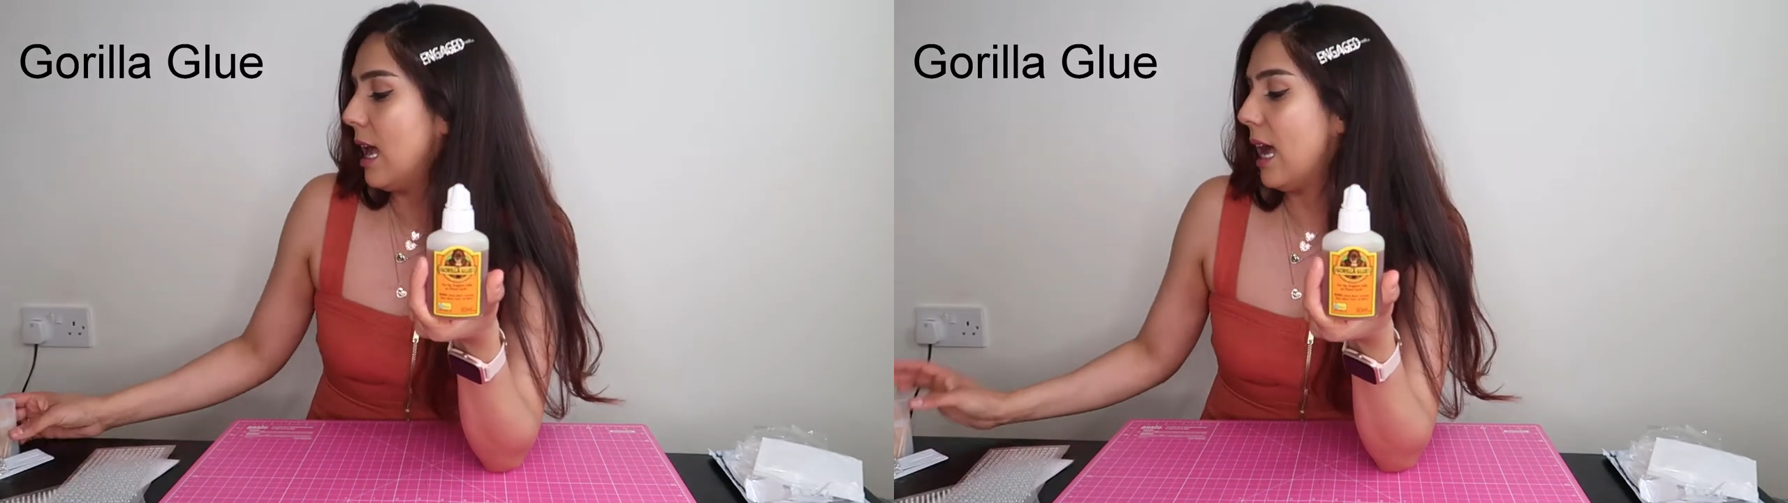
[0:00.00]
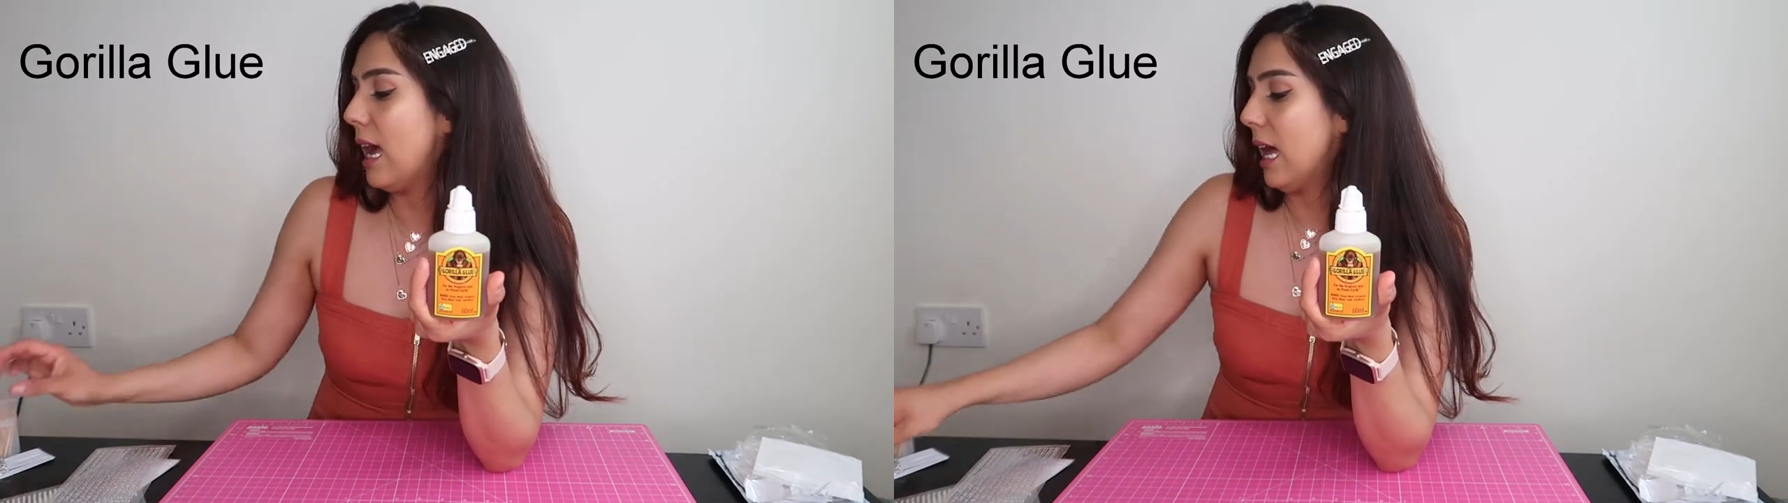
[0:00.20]

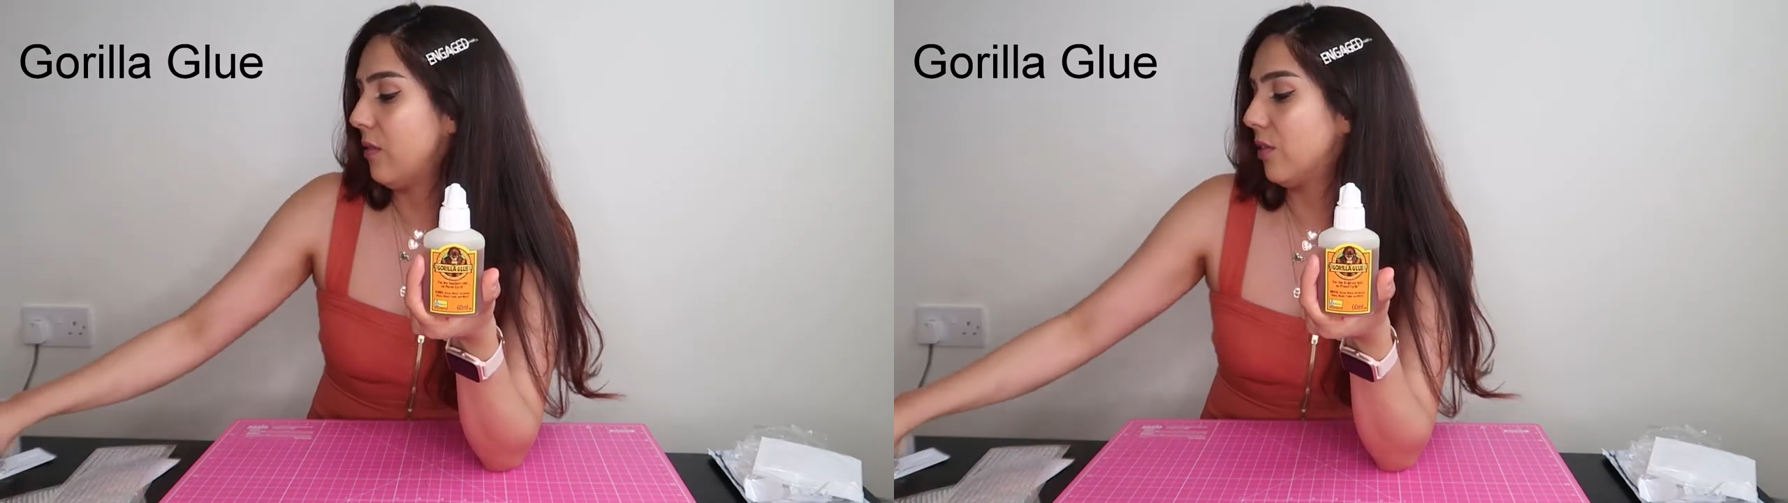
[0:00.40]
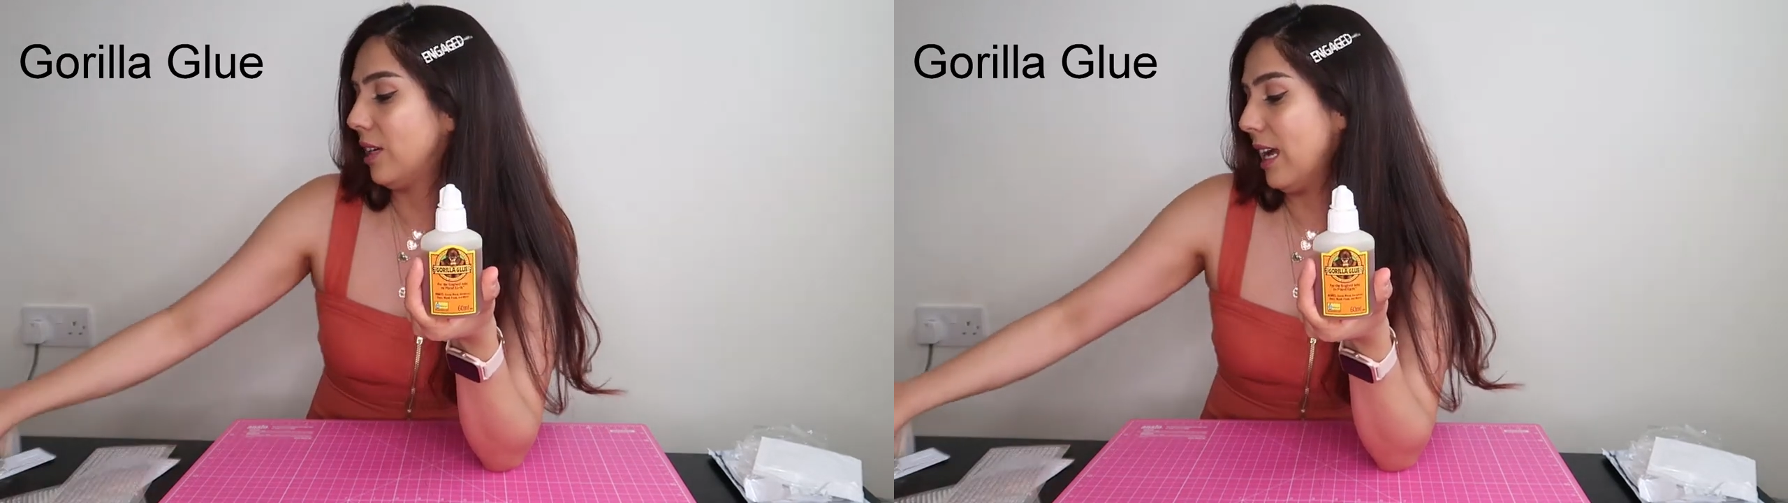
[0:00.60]

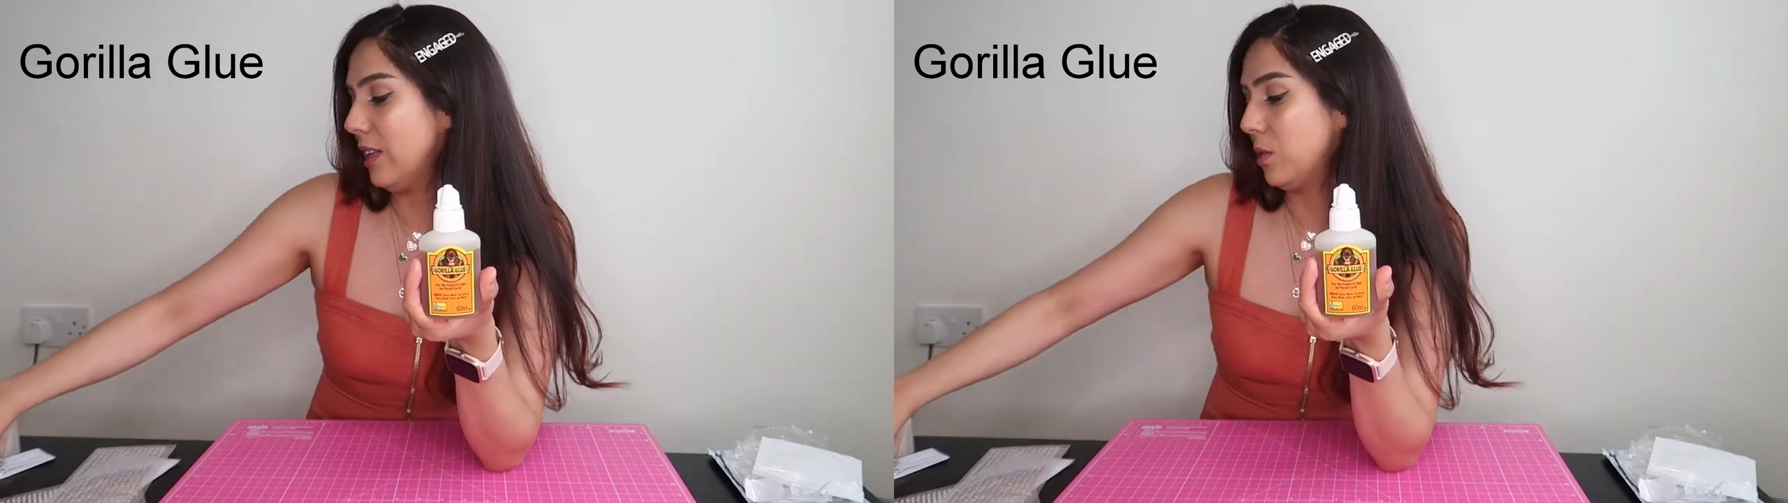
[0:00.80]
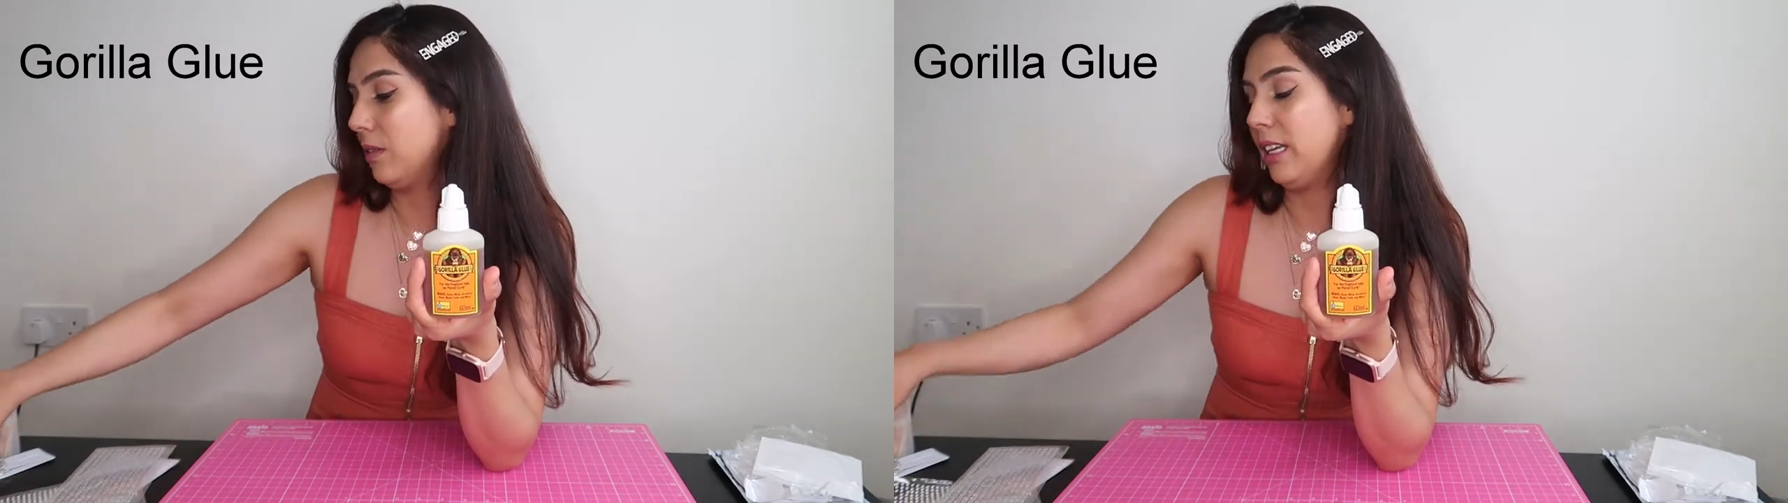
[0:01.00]
and for
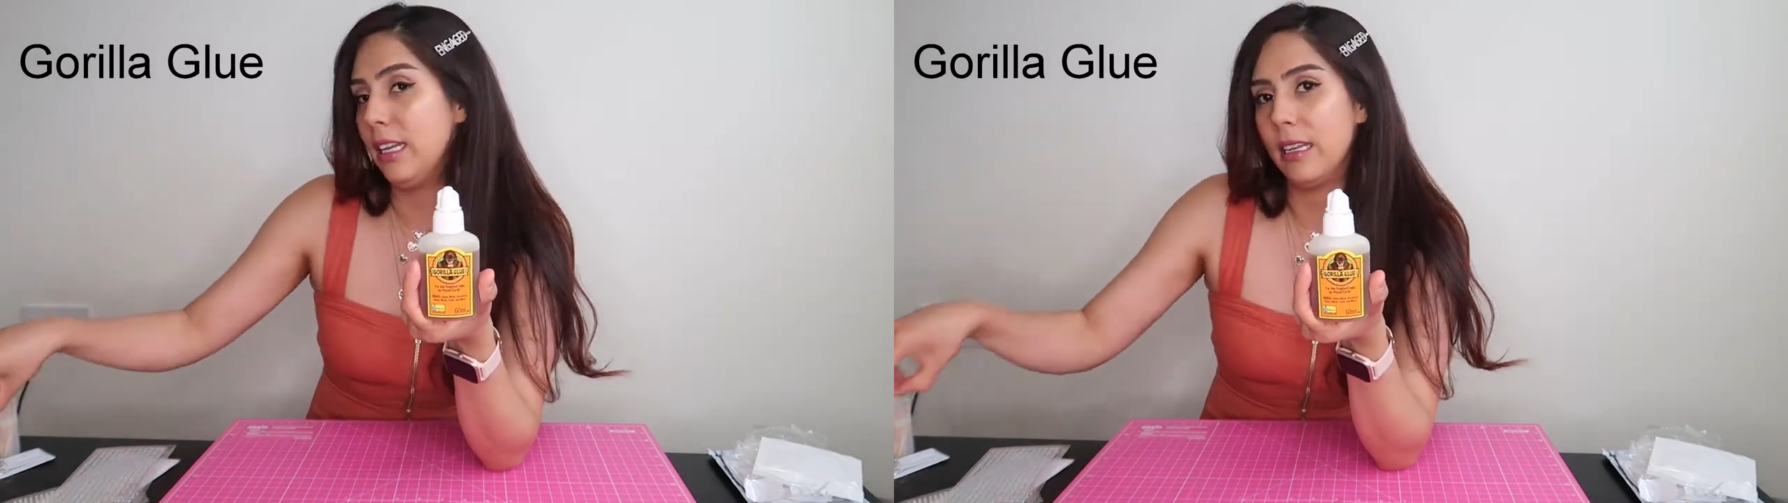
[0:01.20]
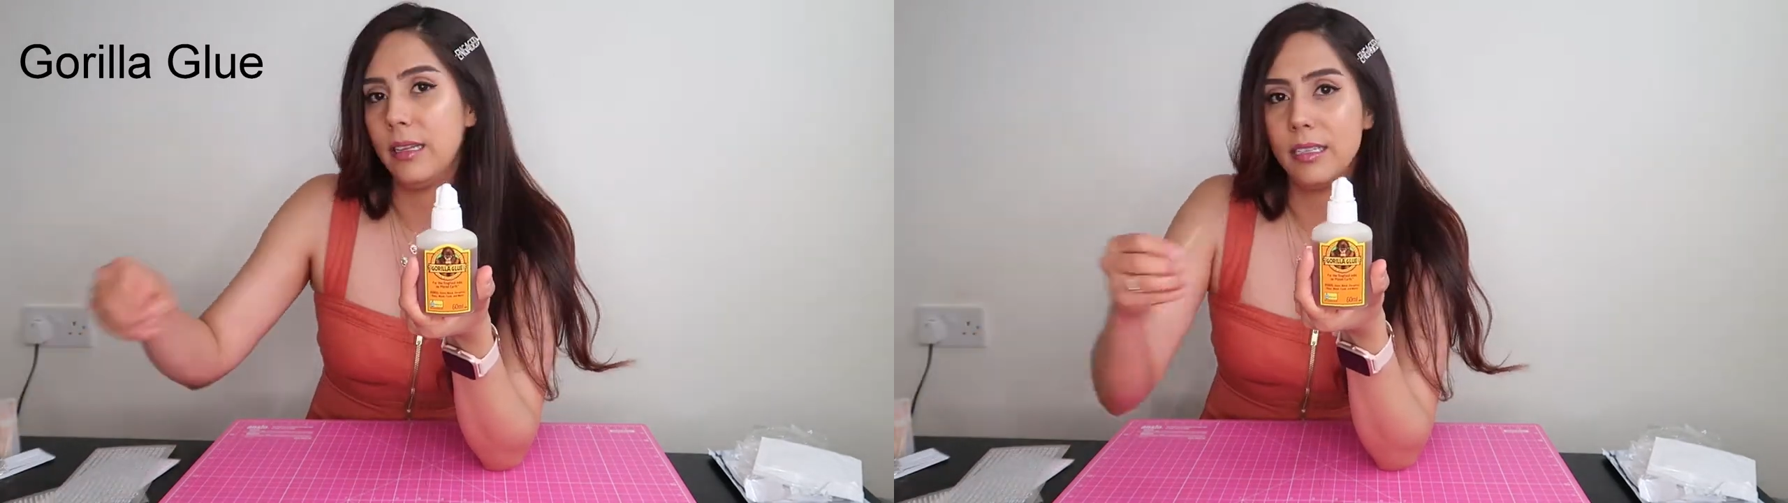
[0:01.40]
that you'll
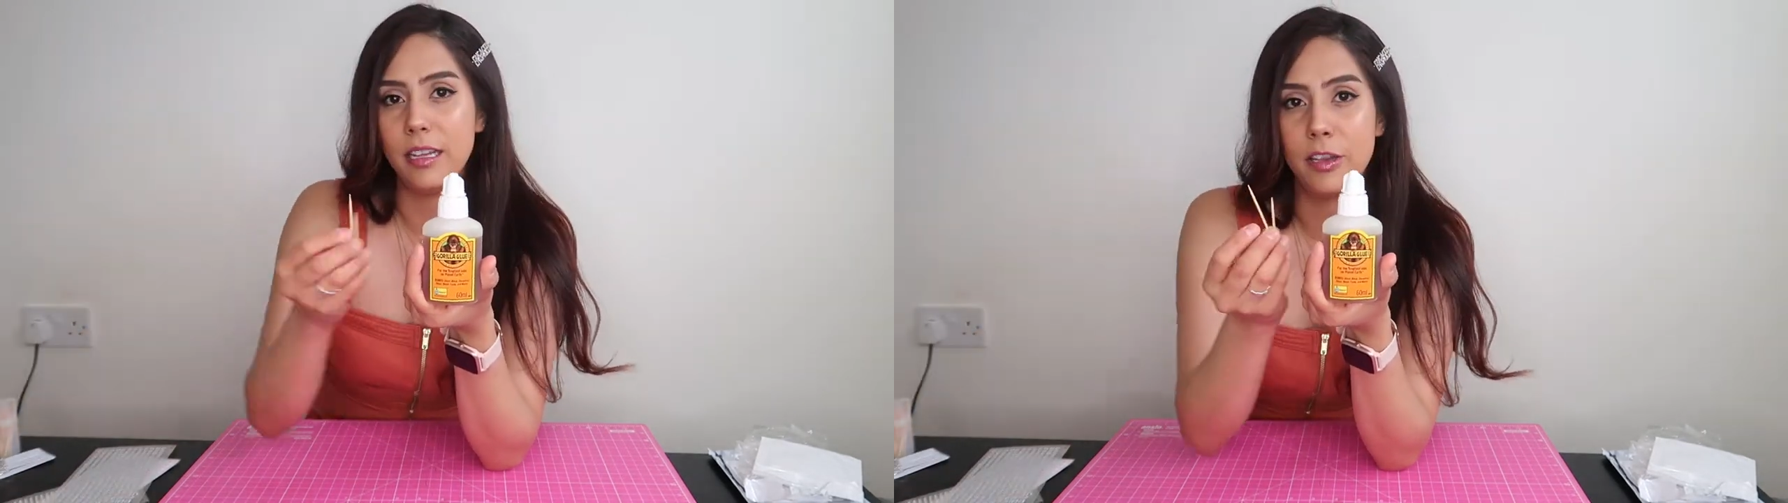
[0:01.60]
need